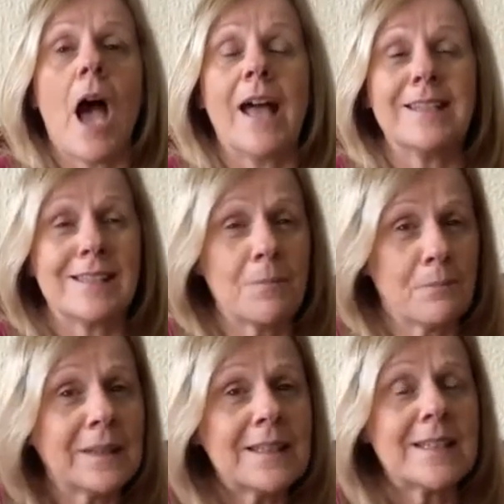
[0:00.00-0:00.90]
And
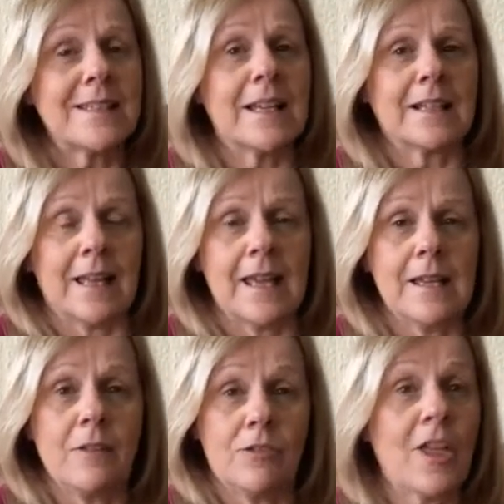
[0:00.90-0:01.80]

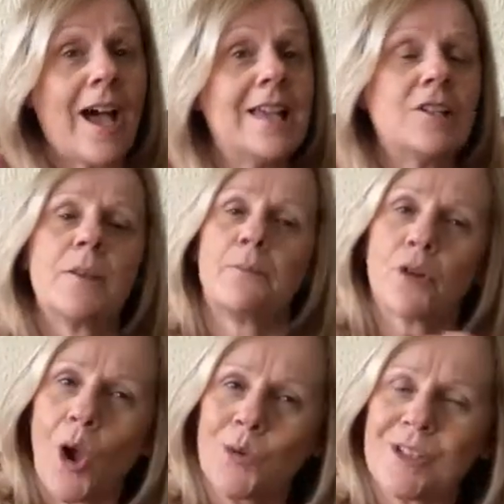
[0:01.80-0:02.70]
simplistically, that is the
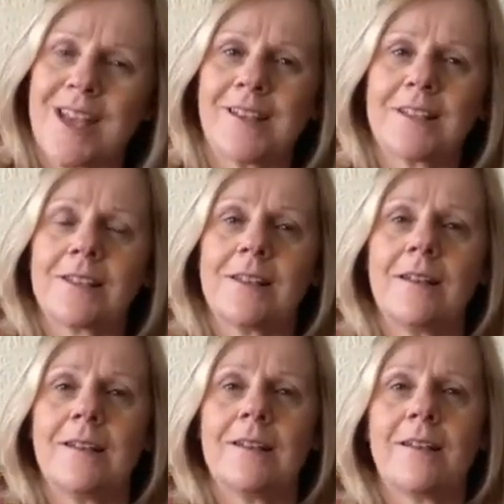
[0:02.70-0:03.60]
process
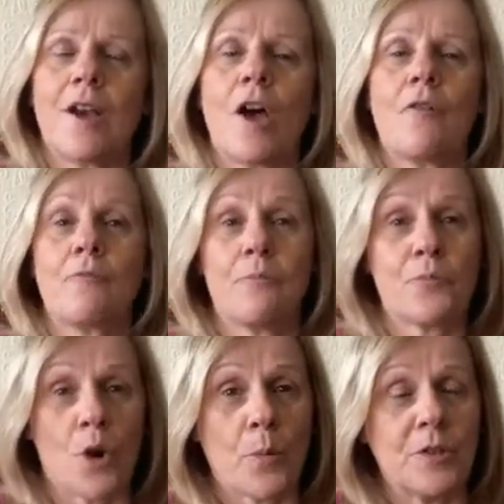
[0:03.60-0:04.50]
of
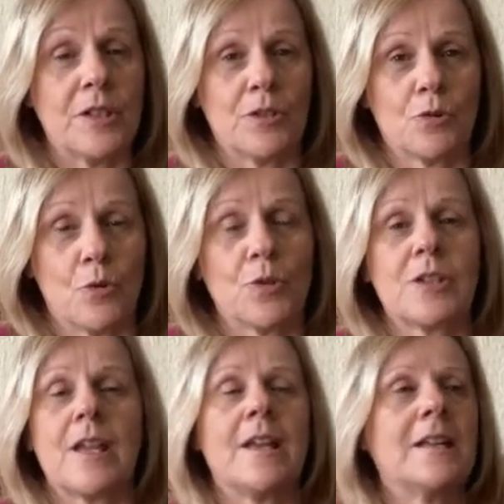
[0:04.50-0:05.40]
property
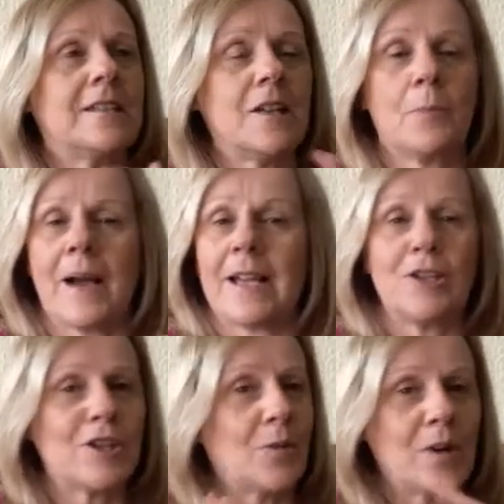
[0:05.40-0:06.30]
sourcing, deal
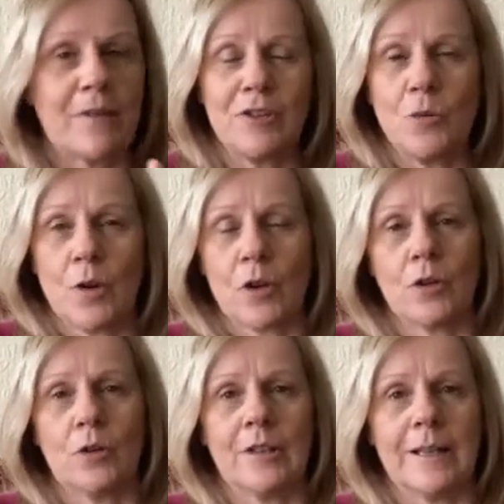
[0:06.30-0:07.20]
packaging, whatever you want to
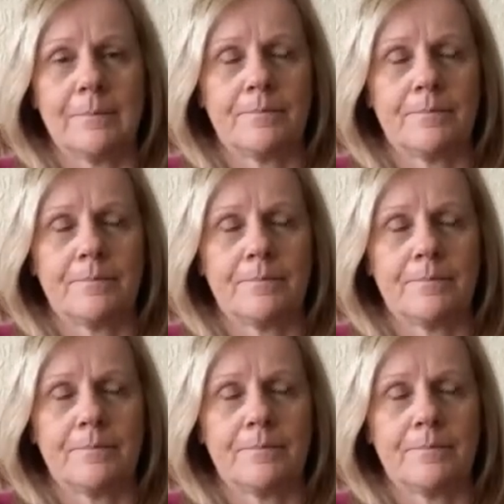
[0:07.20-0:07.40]
call it.